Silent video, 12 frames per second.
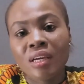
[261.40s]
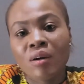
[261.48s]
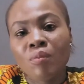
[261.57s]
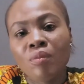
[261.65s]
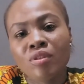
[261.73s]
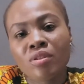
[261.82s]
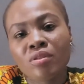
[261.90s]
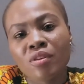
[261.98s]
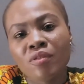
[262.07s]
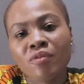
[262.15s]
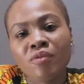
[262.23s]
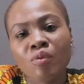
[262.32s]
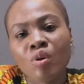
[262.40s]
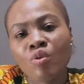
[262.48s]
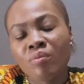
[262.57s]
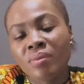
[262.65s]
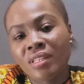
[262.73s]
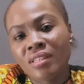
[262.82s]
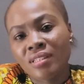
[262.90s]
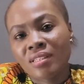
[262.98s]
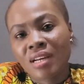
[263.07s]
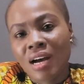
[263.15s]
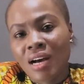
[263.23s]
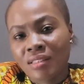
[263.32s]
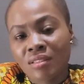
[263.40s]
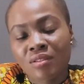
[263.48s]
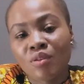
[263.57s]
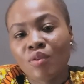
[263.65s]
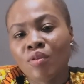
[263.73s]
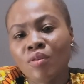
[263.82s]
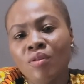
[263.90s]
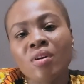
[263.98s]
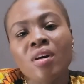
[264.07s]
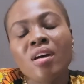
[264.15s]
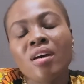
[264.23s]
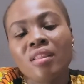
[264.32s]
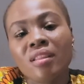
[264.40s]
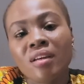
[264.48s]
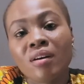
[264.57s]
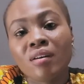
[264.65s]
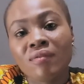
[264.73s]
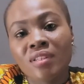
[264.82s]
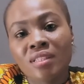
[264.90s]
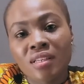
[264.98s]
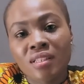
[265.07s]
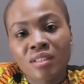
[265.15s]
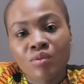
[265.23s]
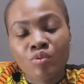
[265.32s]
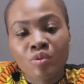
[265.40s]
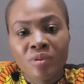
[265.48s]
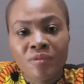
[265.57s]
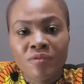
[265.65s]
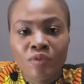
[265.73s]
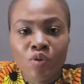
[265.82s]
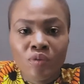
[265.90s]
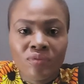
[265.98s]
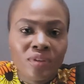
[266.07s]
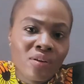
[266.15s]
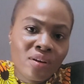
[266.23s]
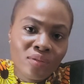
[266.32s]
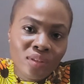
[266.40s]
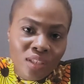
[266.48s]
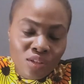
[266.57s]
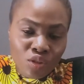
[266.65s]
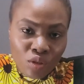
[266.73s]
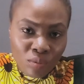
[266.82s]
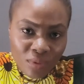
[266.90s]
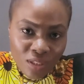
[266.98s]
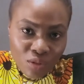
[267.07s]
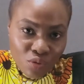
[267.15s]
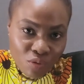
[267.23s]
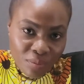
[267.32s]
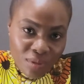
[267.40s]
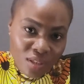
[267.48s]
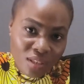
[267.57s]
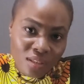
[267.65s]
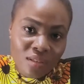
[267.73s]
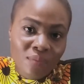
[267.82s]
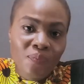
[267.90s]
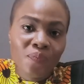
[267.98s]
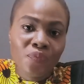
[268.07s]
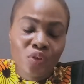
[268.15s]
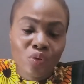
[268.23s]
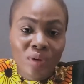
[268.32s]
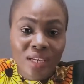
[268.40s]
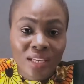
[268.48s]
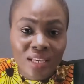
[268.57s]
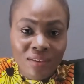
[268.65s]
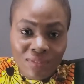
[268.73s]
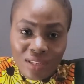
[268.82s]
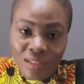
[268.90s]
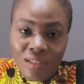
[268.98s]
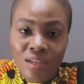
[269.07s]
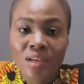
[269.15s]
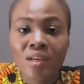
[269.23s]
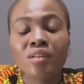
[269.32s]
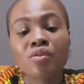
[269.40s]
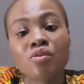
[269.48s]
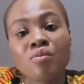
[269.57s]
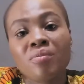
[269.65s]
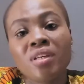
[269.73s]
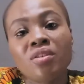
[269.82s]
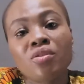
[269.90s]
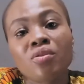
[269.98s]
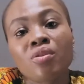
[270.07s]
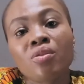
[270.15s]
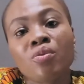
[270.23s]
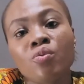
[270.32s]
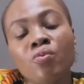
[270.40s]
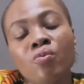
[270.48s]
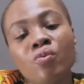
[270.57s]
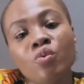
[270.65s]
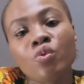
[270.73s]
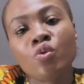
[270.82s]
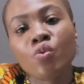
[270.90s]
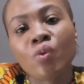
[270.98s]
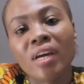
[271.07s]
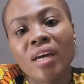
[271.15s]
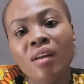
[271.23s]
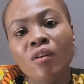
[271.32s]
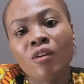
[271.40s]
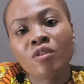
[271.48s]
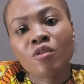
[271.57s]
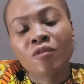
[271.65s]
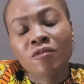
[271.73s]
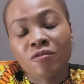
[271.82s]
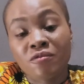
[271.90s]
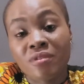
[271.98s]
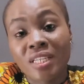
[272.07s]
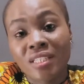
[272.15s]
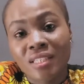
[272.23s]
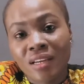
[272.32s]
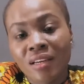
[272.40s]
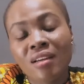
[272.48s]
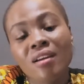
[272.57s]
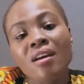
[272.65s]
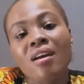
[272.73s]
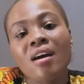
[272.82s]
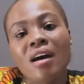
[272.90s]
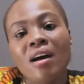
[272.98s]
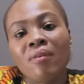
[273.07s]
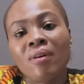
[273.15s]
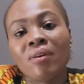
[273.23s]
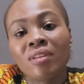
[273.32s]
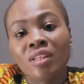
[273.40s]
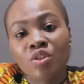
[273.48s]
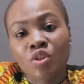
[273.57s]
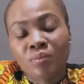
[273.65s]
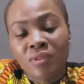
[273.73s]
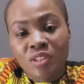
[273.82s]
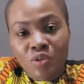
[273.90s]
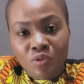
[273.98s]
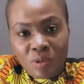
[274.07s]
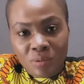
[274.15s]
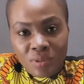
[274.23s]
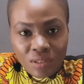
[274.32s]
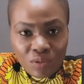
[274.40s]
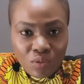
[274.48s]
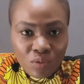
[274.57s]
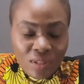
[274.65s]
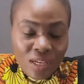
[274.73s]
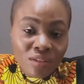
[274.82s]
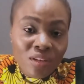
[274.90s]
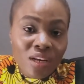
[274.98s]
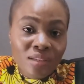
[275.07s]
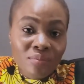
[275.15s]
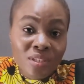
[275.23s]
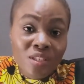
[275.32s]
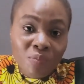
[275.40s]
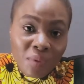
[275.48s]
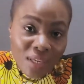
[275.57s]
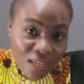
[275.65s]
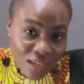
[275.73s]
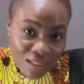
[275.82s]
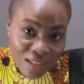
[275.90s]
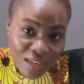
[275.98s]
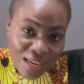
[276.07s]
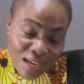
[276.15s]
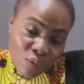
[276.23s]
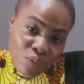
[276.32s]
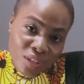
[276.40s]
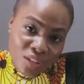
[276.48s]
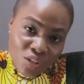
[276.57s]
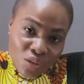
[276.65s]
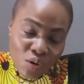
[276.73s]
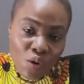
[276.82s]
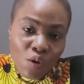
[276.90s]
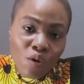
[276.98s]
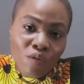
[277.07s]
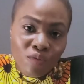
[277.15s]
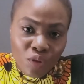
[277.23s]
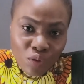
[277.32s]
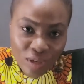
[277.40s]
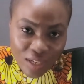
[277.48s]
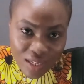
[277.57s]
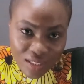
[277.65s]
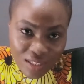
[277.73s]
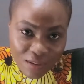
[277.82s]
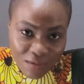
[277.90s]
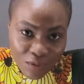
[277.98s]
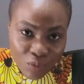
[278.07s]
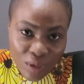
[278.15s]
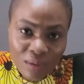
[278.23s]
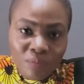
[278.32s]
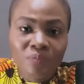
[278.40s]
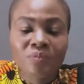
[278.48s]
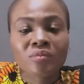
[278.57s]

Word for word: Now, most of what will be discussed or the conversation will revolve around the job description you were given. So make sure you do a lot of reading around the job description so that you can be speaking the language of your interviewer.